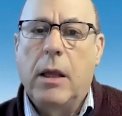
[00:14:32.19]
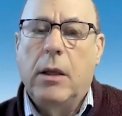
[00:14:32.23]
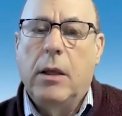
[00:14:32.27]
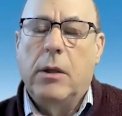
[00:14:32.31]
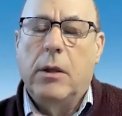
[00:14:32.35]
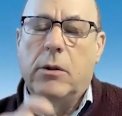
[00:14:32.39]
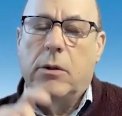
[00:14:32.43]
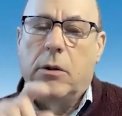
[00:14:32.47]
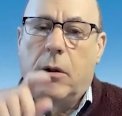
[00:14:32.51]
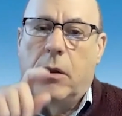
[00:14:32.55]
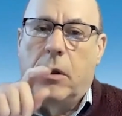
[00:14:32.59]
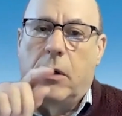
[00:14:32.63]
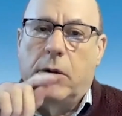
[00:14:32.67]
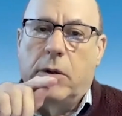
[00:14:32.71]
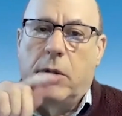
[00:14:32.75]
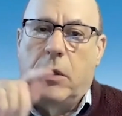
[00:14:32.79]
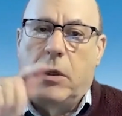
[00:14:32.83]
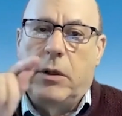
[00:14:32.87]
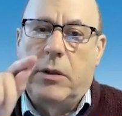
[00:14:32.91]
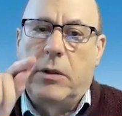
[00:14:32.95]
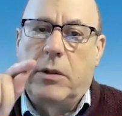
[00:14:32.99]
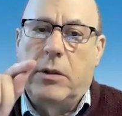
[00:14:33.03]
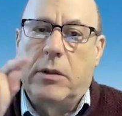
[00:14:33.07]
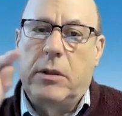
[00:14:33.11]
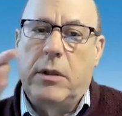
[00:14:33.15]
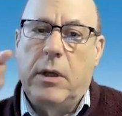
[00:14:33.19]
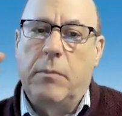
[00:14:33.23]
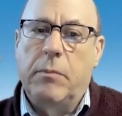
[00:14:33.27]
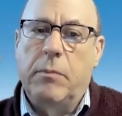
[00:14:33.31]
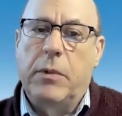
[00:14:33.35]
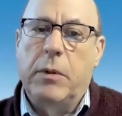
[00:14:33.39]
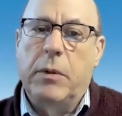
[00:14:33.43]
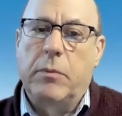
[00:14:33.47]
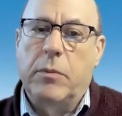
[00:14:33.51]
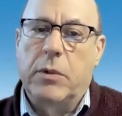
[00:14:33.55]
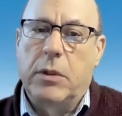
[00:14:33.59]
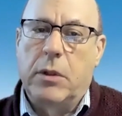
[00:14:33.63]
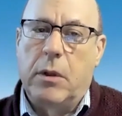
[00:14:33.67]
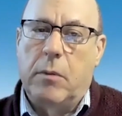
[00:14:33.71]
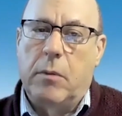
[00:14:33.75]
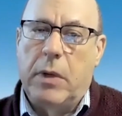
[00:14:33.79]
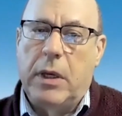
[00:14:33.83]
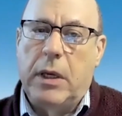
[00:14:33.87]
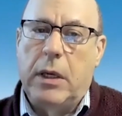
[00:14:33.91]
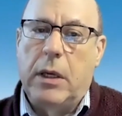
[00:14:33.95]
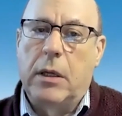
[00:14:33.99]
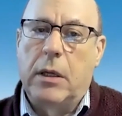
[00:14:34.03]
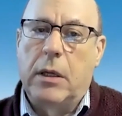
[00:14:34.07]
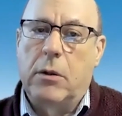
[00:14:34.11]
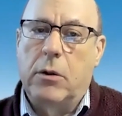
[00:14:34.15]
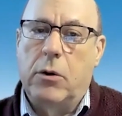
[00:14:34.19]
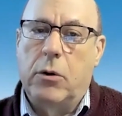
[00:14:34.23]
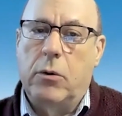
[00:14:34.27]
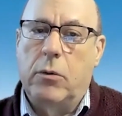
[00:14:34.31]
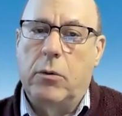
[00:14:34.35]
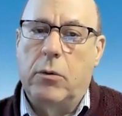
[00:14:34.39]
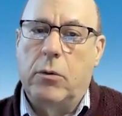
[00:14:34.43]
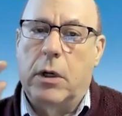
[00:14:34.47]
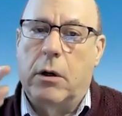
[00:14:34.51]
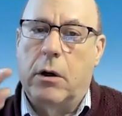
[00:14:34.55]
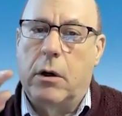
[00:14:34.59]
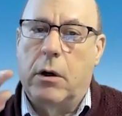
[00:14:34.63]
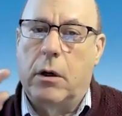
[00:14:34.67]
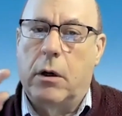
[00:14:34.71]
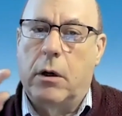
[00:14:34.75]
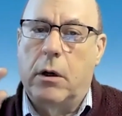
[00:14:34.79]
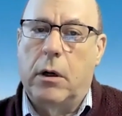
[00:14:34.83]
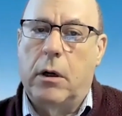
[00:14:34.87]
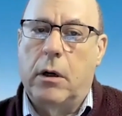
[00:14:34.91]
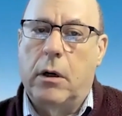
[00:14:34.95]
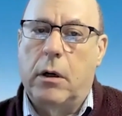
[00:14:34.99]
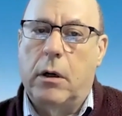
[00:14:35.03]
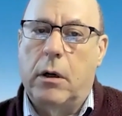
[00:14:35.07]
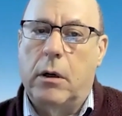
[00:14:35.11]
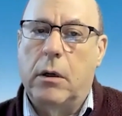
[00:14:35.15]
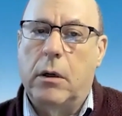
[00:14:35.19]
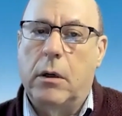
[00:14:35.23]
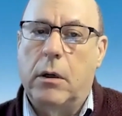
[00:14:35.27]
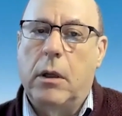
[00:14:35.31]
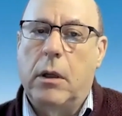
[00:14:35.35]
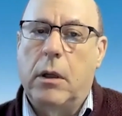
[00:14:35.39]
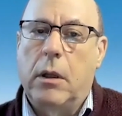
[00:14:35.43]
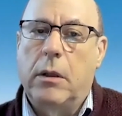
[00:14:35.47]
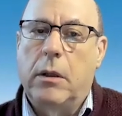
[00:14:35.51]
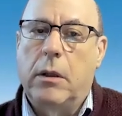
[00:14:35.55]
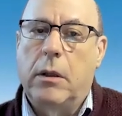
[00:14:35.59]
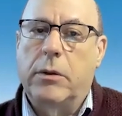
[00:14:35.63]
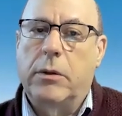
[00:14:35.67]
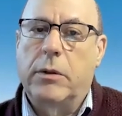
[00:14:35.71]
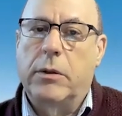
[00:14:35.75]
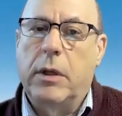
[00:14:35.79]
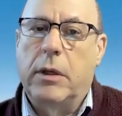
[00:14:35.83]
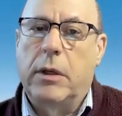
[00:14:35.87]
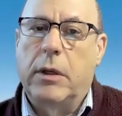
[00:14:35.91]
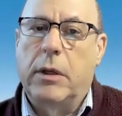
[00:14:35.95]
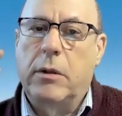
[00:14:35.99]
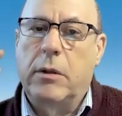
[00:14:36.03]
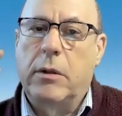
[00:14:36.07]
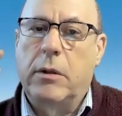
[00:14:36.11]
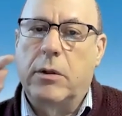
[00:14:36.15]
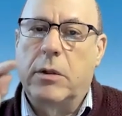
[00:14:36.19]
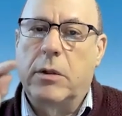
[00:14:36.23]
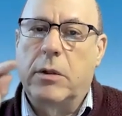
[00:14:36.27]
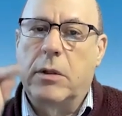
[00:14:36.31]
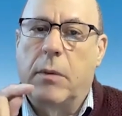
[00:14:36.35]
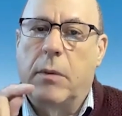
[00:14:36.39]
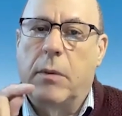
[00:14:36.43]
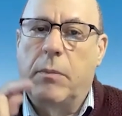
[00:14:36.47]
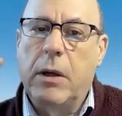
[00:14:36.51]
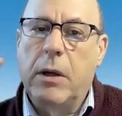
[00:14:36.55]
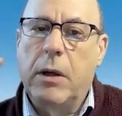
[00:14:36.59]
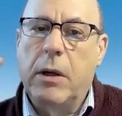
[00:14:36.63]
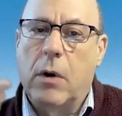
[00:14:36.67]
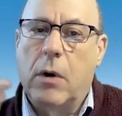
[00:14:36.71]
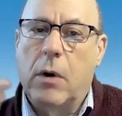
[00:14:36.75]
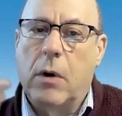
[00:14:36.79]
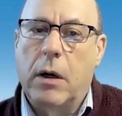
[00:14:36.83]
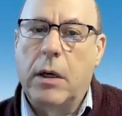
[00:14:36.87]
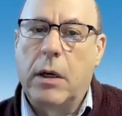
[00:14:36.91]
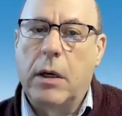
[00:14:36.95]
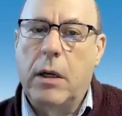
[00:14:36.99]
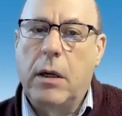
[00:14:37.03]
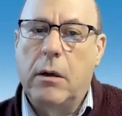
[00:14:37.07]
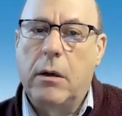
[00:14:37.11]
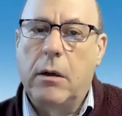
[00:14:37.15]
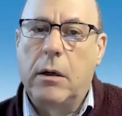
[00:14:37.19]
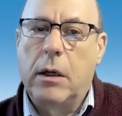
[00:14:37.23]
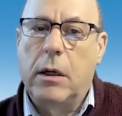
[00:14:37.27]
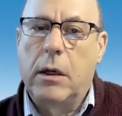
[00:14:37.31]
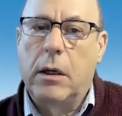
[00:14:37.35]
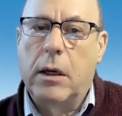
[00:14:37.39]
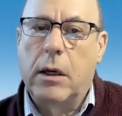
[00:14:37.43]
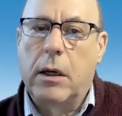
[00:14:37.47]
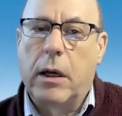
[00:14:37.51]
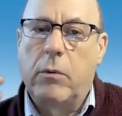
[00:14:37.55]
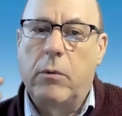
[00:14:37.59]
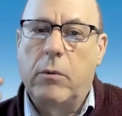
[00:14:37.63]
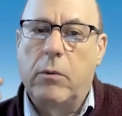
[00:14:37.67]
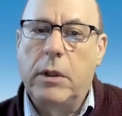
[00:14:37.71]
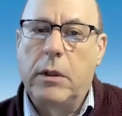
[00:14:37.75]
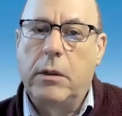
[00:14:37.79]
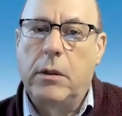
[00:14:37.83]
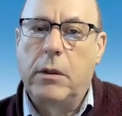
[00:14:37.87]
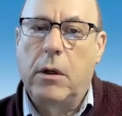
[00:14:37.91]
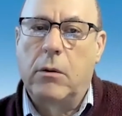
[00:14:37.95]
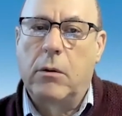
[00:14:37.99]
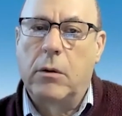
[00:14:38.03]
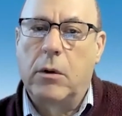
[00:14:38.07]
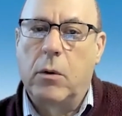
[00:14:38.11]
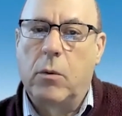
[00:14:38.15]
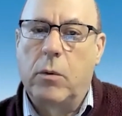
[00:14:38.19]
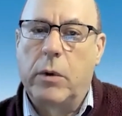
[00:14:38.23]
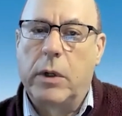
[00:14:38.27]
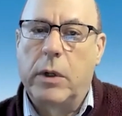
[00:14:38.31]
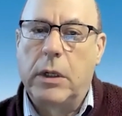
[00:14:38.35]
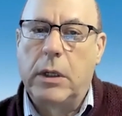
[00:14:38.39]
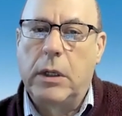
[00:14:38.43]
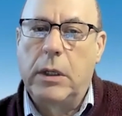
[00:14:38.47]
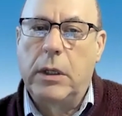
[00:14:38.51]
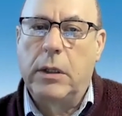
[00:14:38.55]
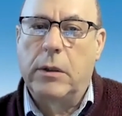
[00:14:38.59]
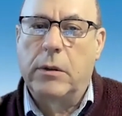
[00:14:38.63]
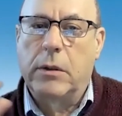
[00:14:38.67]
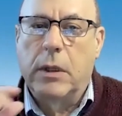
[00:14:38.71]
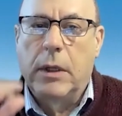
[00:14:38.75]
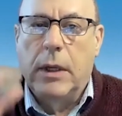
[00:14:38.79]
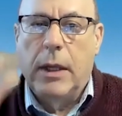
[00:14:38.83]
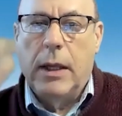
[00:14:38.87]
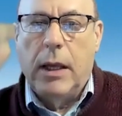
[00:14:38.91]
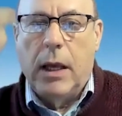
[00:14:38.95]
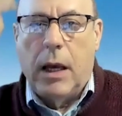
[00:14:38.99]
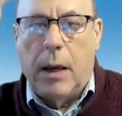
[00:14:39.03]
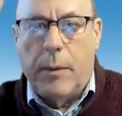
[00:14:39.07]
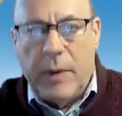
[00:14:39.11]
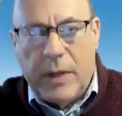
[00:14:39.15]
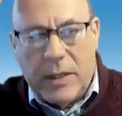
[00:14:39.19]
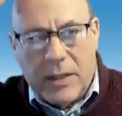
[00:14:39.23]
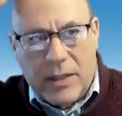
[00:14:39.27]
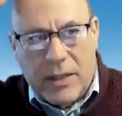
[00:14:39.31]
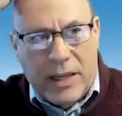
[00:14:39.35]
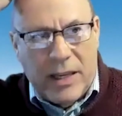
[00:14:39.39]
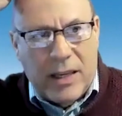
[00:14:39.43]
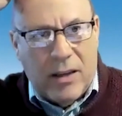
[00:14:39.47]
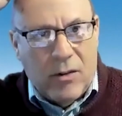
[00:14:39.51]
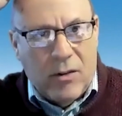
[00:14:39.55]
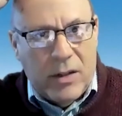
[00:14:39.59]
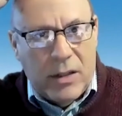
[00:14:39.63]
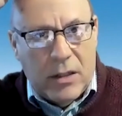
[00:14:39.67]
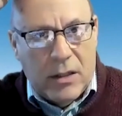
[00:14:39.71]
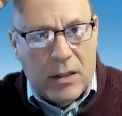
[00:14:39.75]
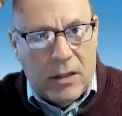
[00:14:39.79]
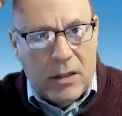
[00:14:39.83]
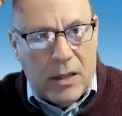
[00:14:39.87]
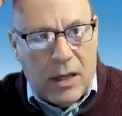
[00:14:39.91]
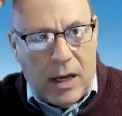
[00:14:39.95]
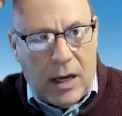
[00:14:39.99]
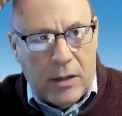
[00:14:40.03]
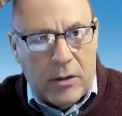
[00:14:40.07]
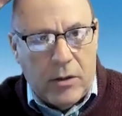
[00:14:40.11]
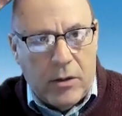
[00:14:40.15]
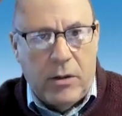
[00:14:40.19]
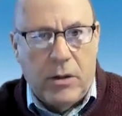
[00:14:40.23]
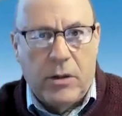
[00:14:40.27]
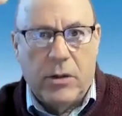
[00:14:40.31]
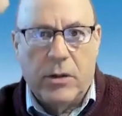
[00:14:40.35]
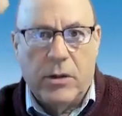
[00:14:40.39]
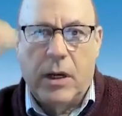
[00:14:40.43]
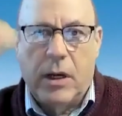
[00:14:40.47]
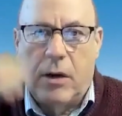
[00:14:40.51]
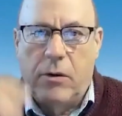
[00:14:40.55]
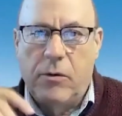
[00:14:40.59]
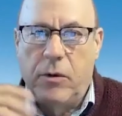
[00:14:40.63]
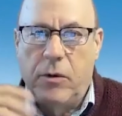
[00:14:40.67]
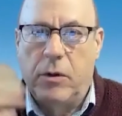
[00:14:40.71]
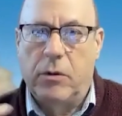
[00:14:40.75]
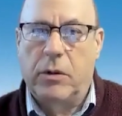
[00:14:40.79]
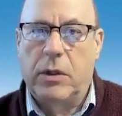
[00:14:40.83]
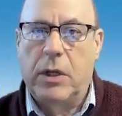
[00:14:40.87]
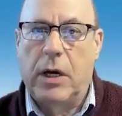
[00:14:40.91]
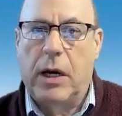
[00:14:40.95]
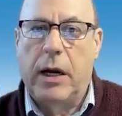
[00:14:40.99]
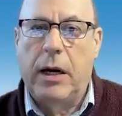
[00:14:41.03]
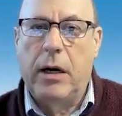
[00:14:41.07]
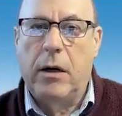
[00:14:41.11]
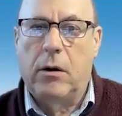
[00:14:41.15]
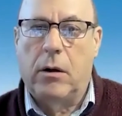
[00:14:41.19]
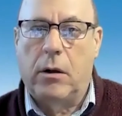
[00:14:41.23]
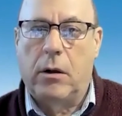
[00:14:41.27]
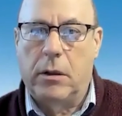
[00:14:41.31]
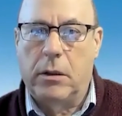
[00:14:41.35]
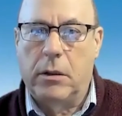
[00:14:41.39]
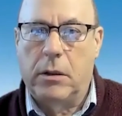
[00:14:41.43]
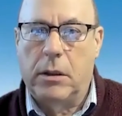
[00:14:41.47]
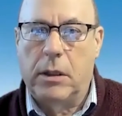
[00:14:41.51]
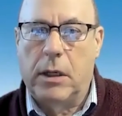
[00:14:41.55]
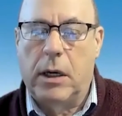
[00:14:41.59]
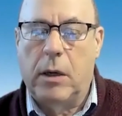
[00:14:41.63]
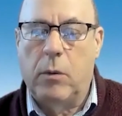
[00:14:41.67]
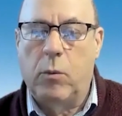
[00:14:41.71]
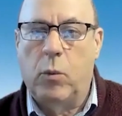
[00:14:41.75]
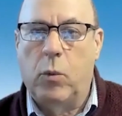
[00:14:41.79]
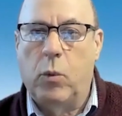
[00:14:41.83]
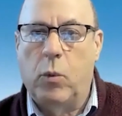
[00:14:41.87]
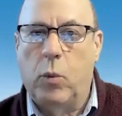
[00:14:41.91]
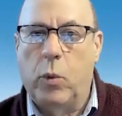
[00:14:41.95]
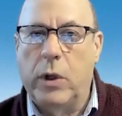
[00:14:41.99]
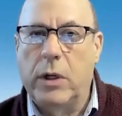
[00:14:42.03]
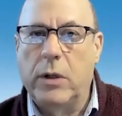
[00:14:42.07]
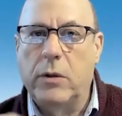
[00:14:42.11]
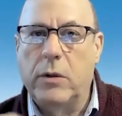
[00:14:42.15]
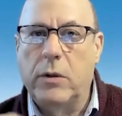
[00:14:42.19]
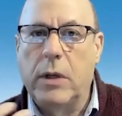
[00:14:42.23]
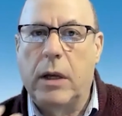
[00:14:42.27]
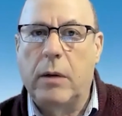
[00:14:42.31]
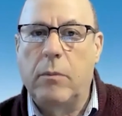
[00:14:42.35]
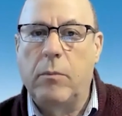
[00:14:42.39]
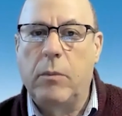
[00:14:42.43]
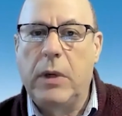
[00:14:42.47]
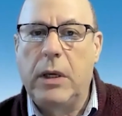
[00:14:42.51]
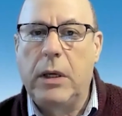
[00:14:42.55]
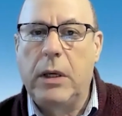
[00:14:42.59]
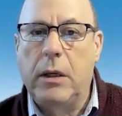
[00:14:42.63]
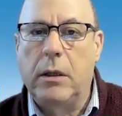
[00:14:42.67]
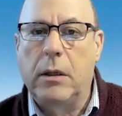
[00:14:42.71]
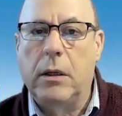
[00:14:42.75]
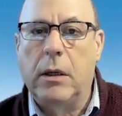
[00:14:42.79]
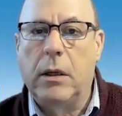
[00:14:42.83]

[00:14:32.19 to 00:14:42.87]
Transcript: So there's these symptoms that begin to occur that says there's something wrong here and I really don't know what it is. I mean, it's like going to the doctor and you say, I feel tired all the time. What does that mean?